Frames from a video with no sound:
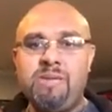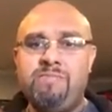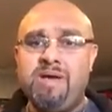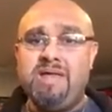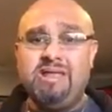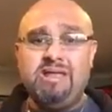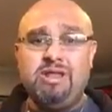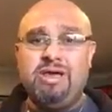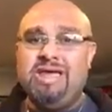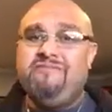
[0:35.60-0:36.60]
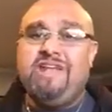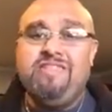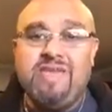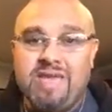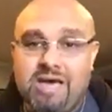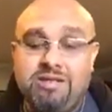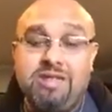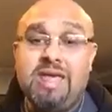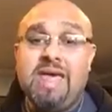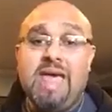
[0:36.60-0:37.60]
But, you know, if anything
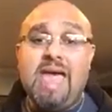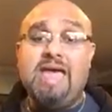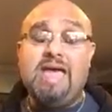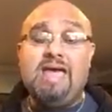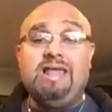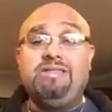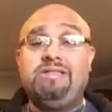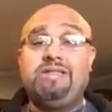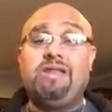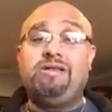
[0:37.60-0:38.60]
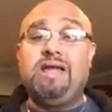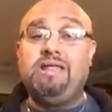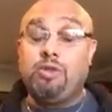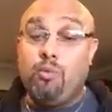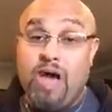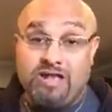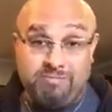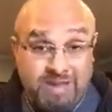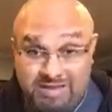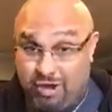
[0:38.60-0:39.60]
else, hey, at least it's entertaining to watch
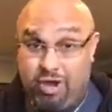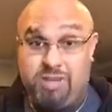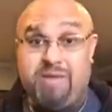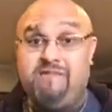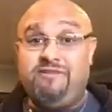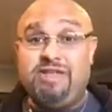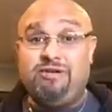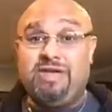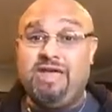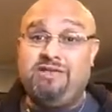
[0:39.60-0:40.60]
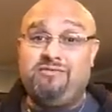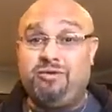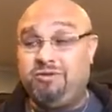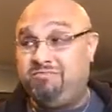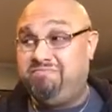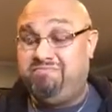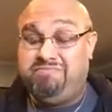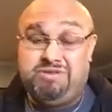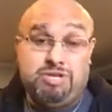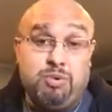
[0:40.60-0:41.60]
me talk about video games for
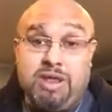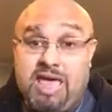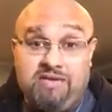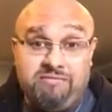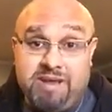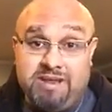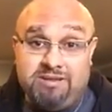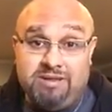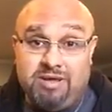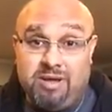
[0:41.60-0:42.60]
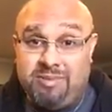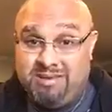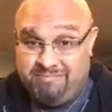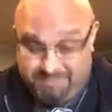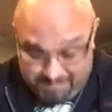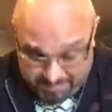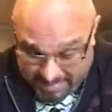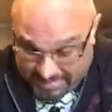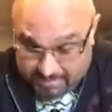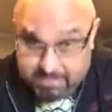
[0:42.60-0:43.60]
2.5 minutes. You know, I mean,
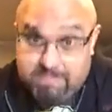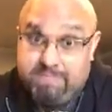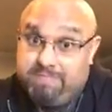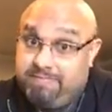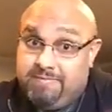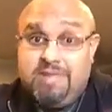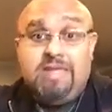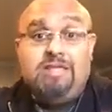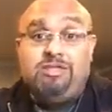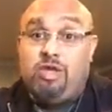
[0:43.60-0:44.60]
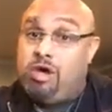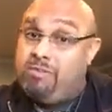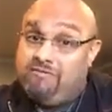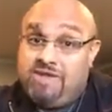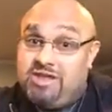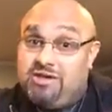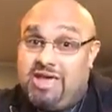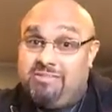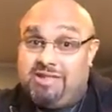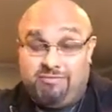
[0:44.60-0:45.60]
hey, talking about video
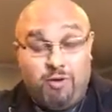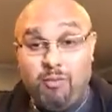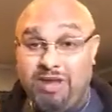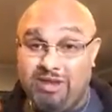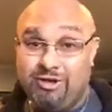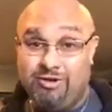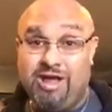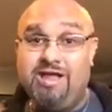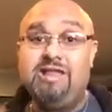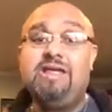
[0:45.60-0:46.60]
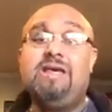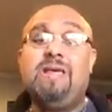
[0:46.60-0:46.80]
games, that's what we do, right?